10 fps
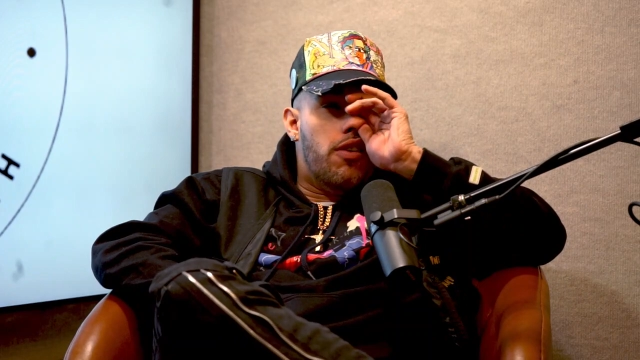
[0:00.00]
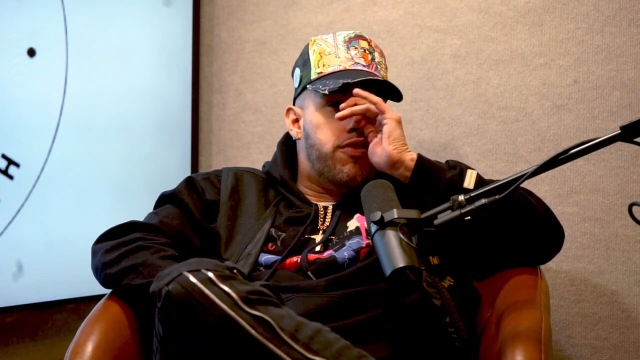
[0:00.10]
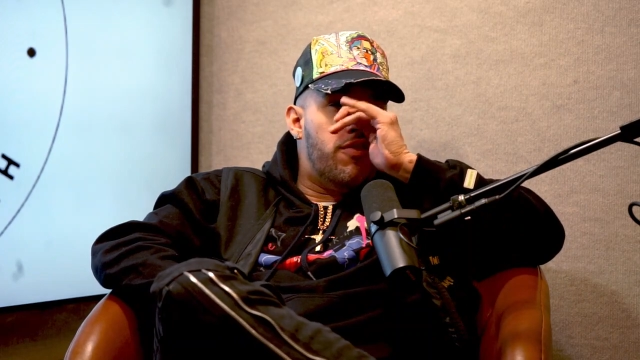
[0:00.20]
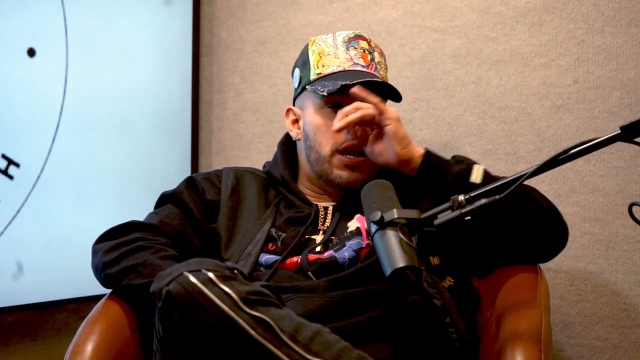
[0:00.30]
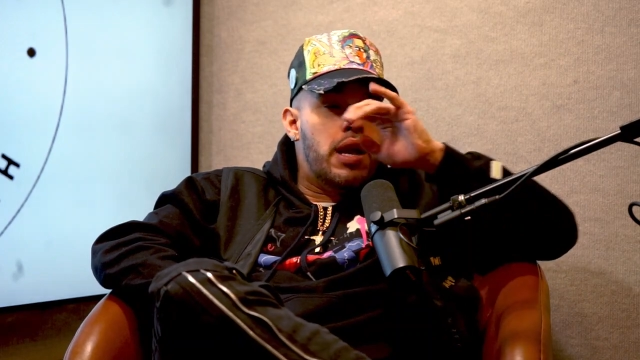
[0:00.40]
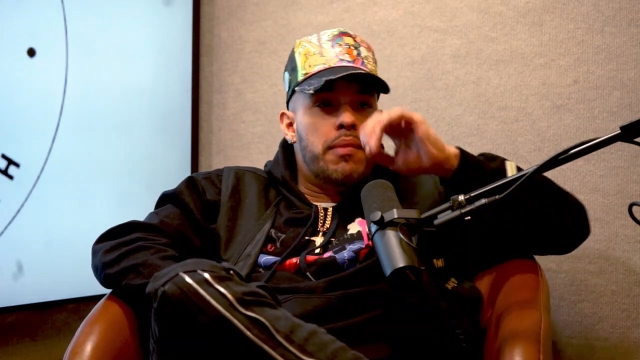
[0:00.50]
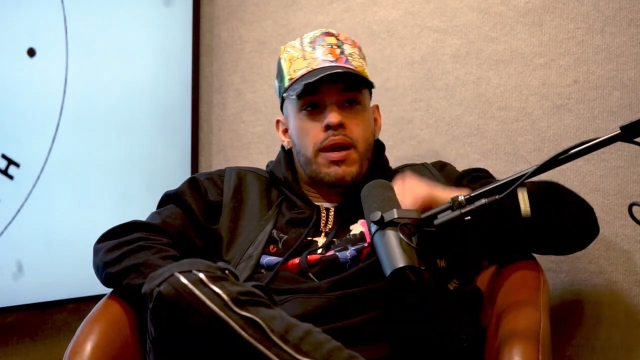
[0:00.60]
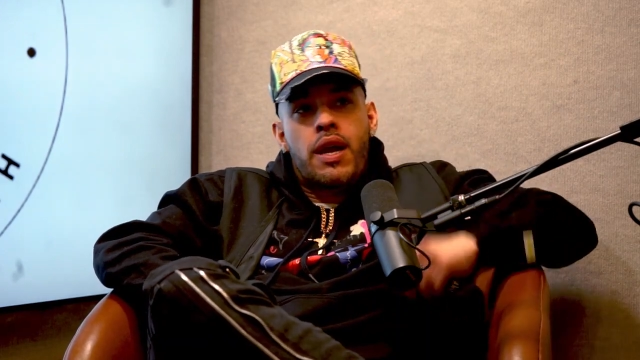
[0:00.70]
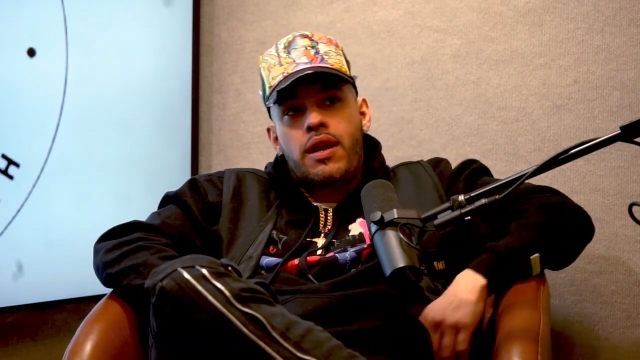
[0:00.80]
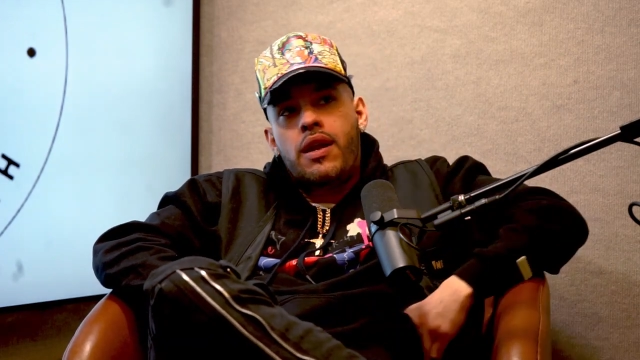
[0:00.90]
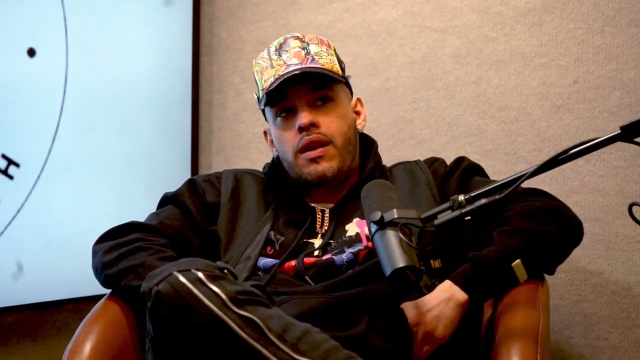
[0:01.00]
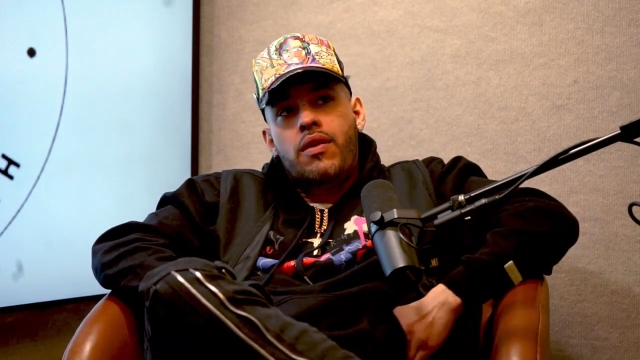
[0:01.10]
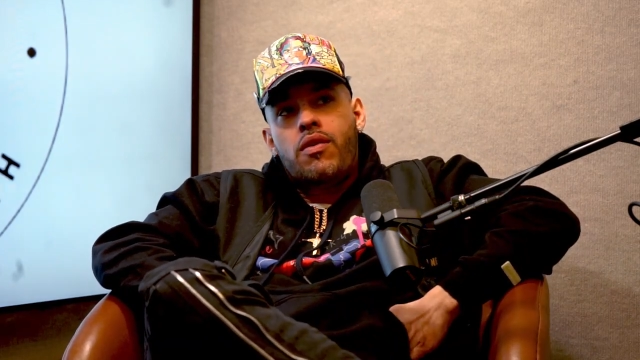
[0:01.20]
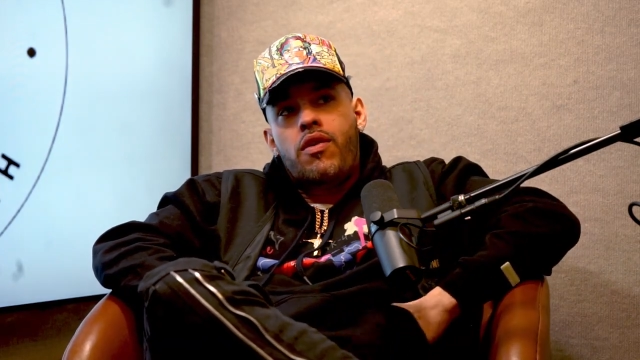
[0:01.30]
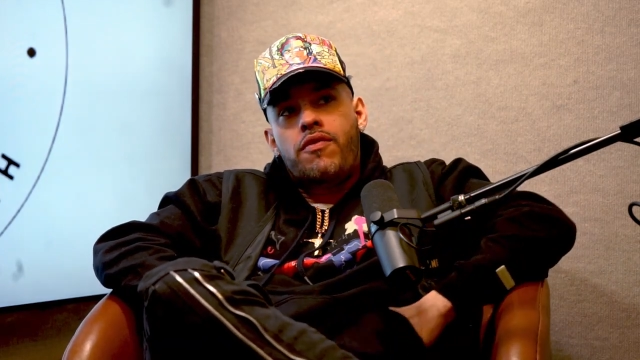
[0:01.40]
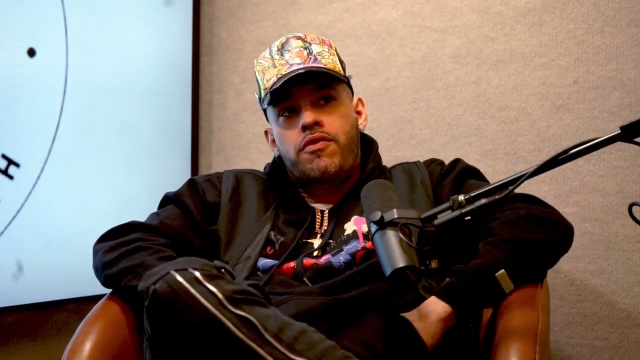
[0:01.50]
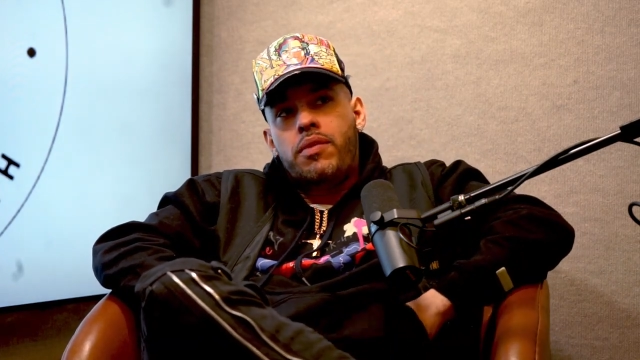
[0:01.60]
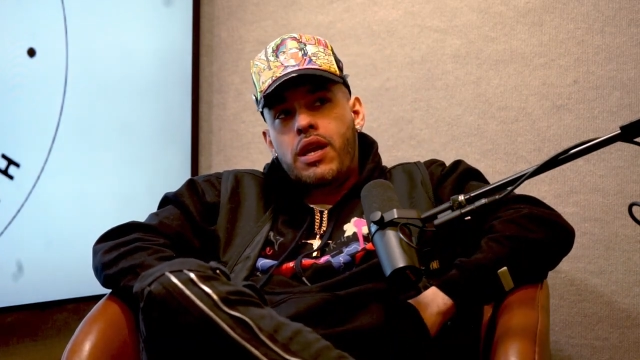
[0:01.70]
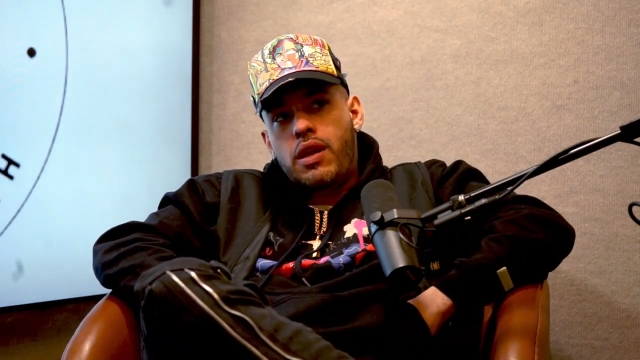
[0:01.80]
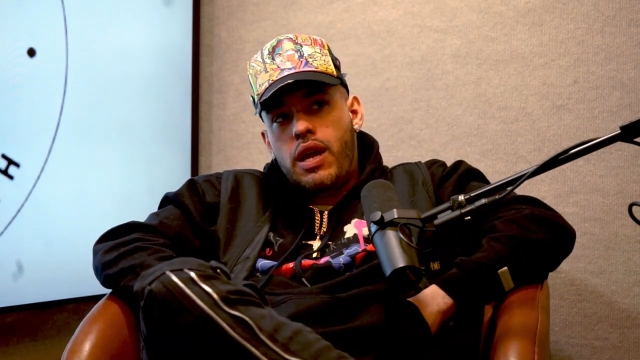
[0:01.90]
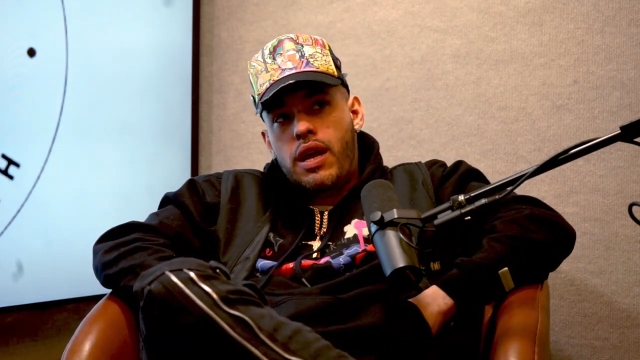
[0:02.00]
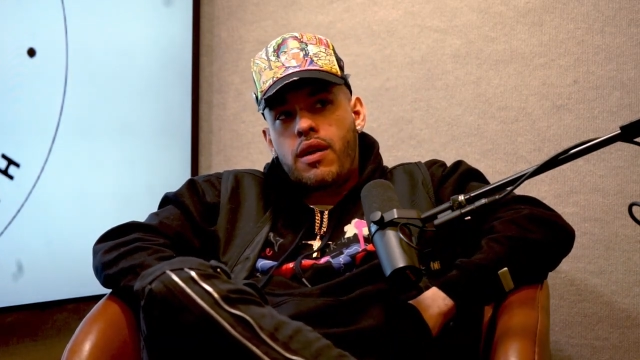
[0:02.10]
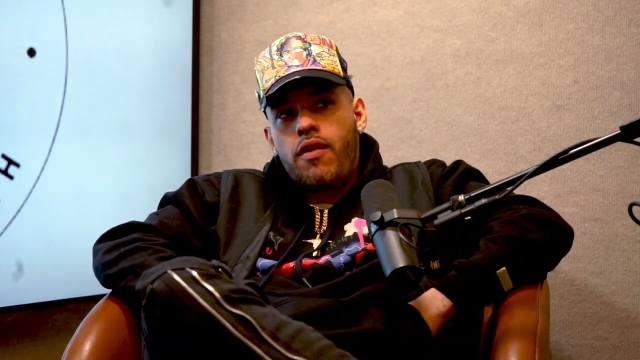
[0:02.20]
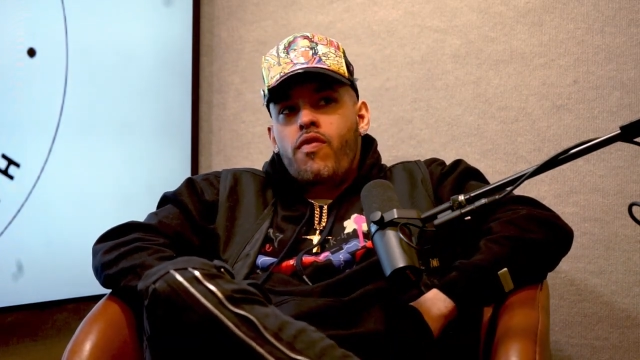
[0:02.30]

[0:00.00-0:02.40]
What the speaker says: from there, man. And, you know, and from there, like,